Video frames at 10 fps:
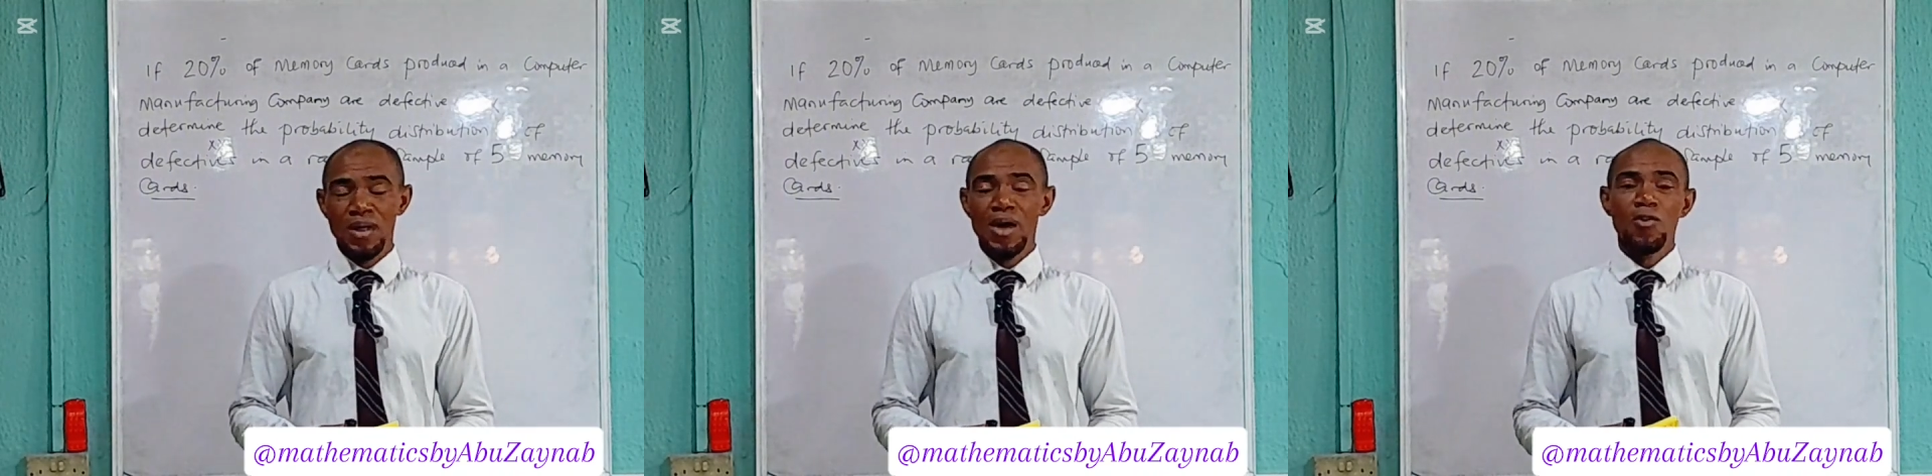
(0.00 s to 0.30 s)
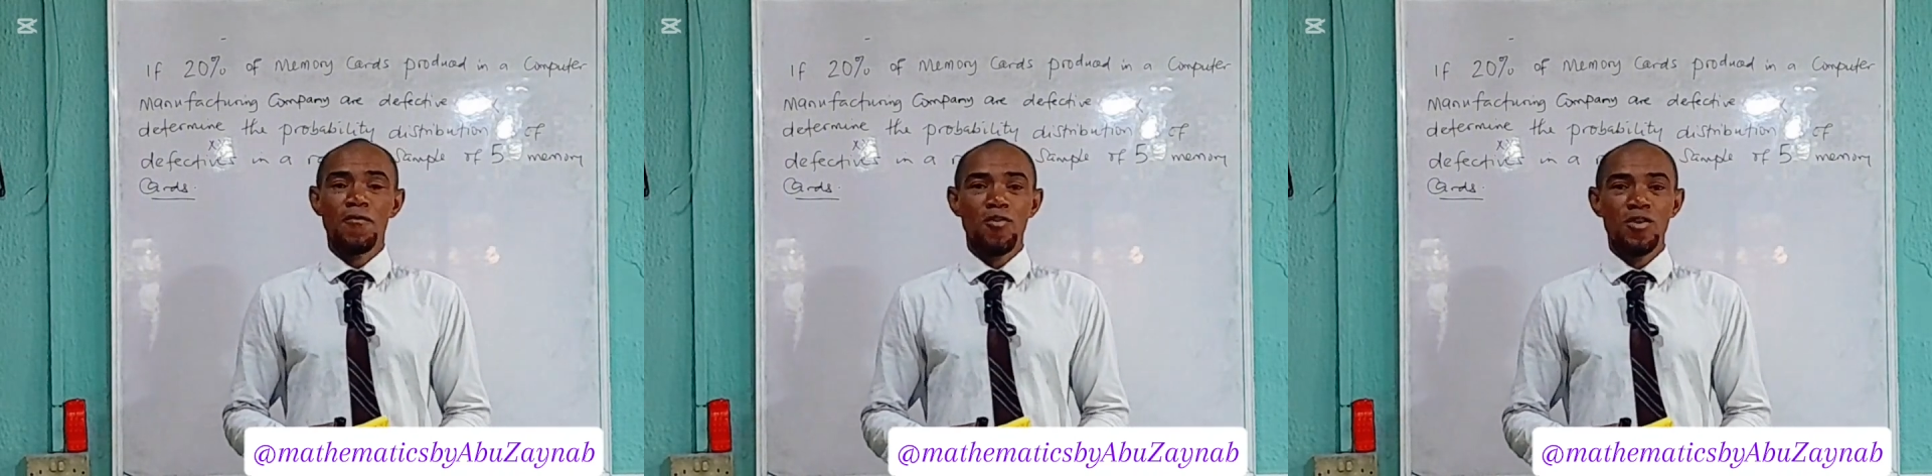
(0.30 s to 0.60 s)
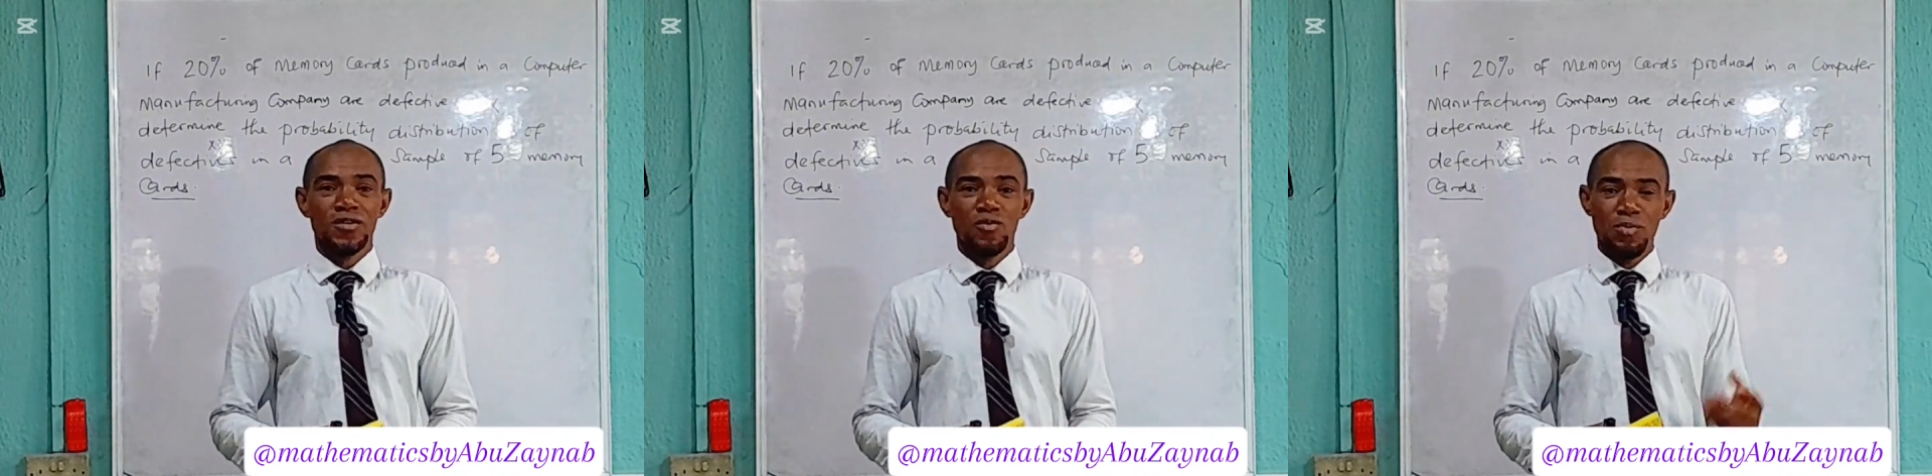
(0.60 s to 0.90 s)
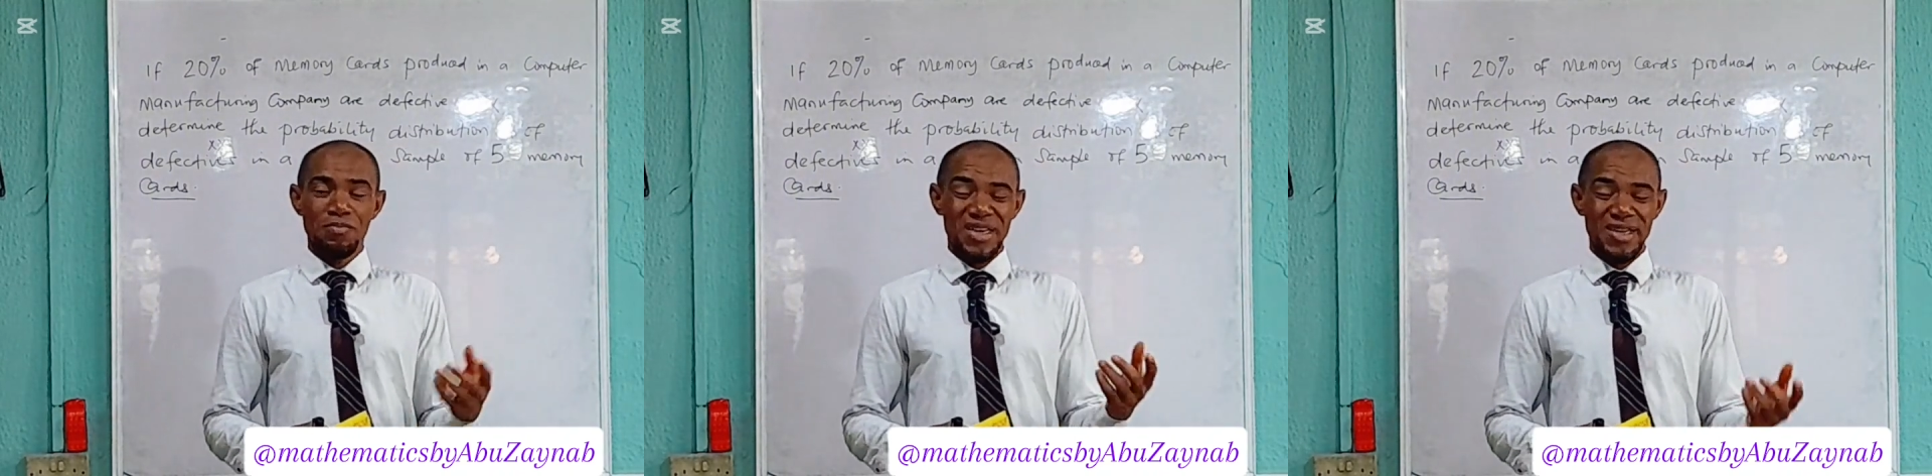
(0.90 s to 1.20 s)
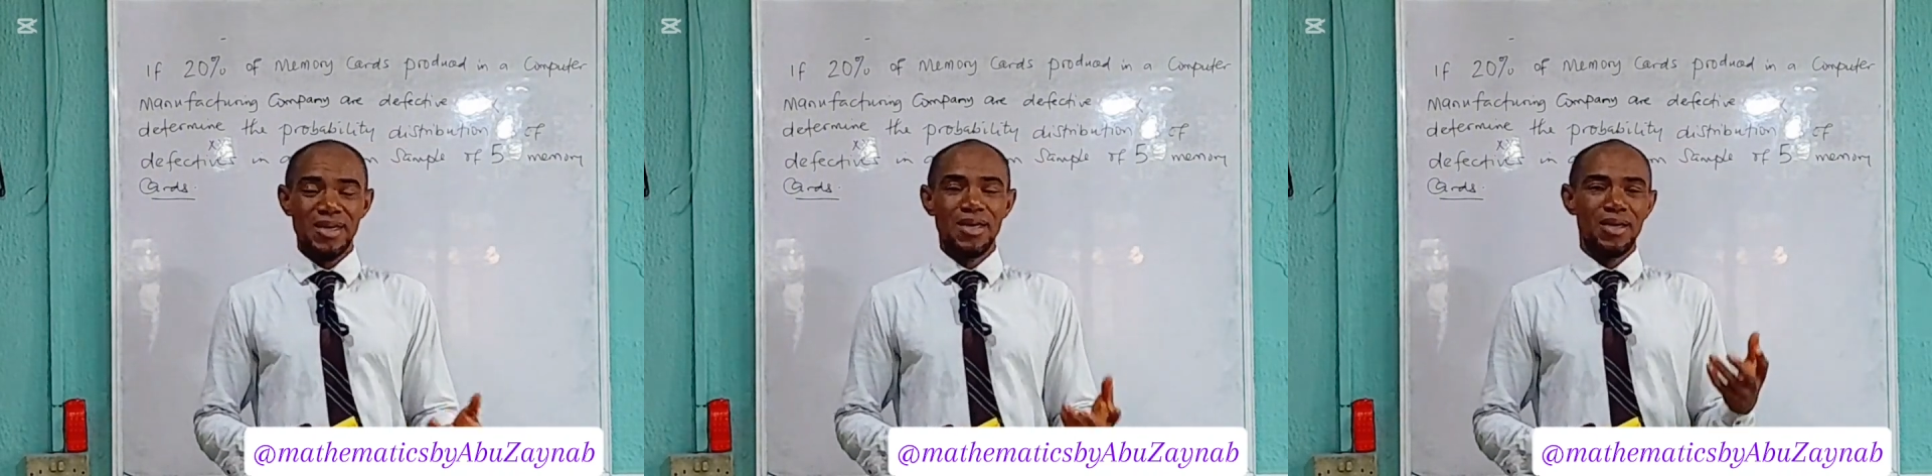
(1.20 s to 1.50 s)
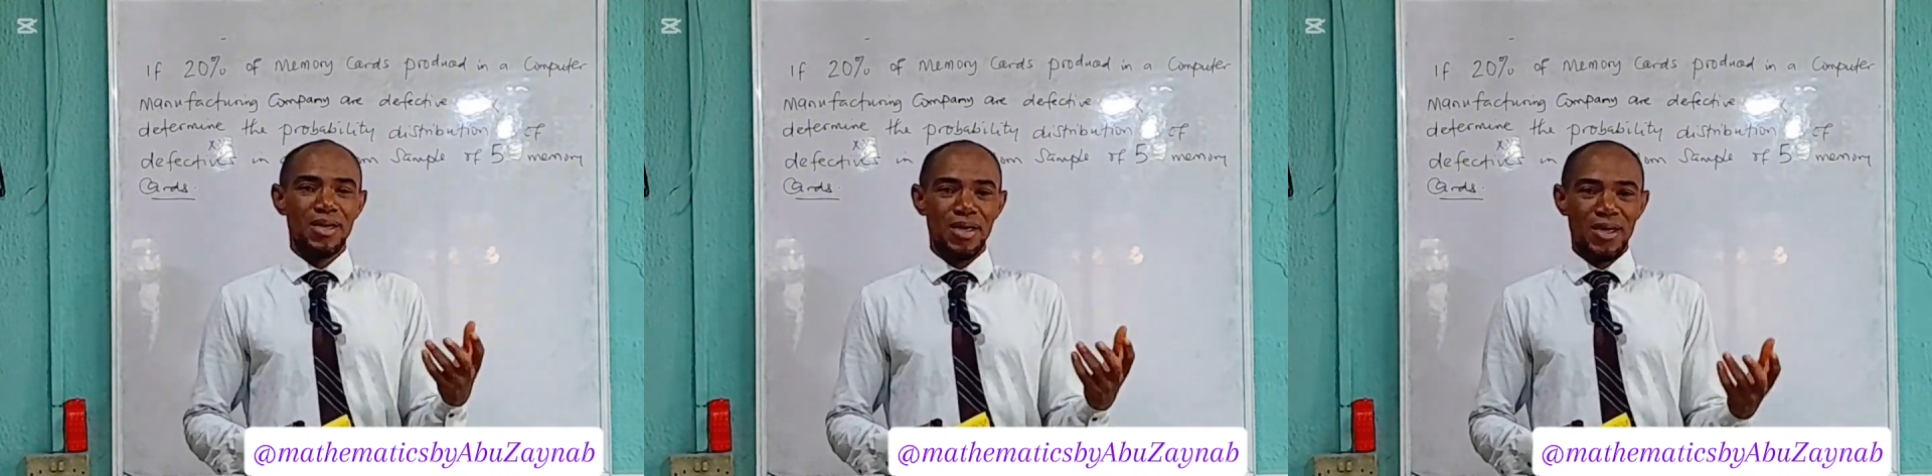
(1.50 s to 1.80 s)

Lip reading: And of course, we made a